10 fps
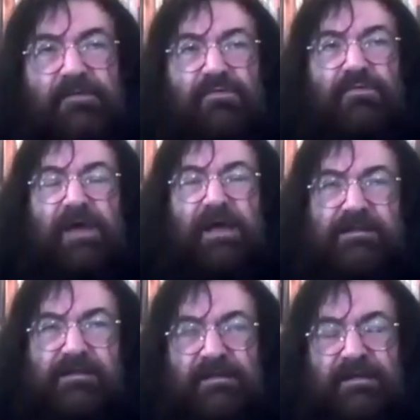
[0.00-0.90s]
who
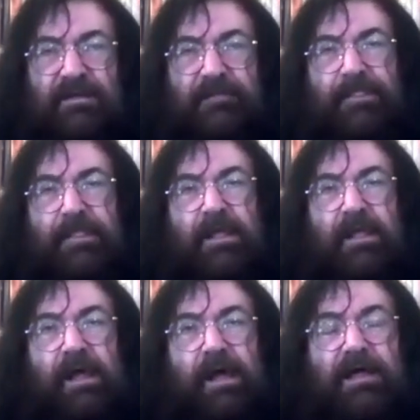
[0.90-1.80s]
has
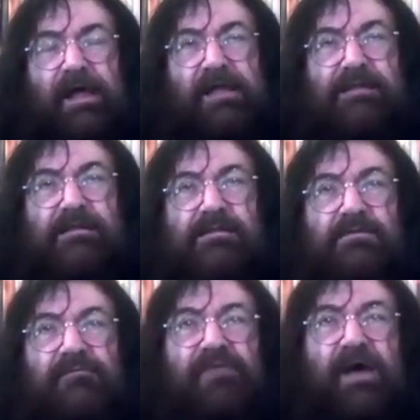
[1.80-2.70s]
a
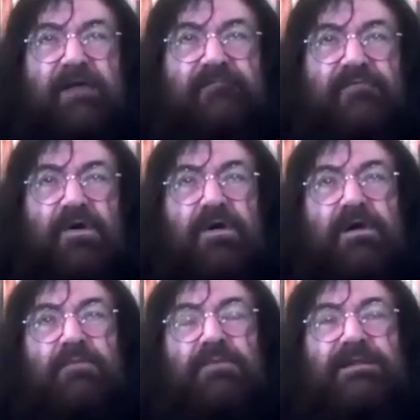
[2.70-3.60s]
survivor
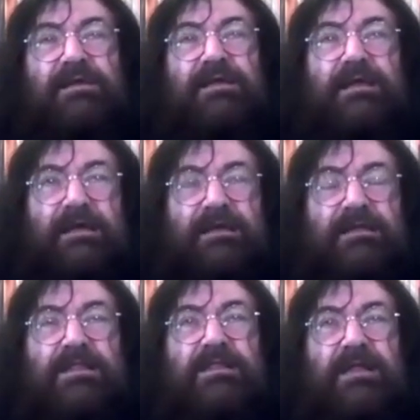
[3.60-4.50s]
with a
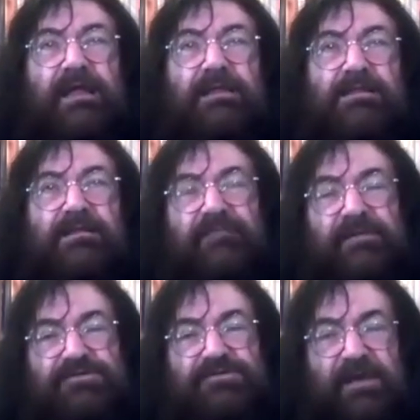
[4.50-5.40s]
keen sense of
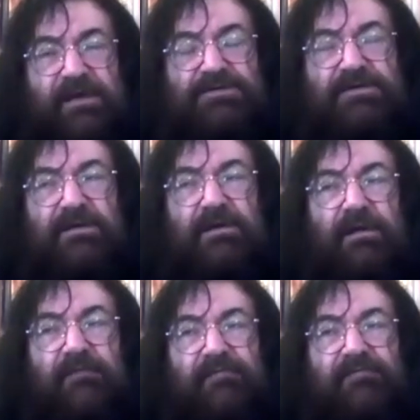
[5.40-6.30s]
education and
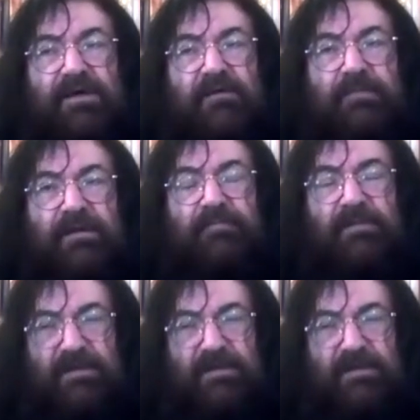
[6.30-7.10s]
love of young people,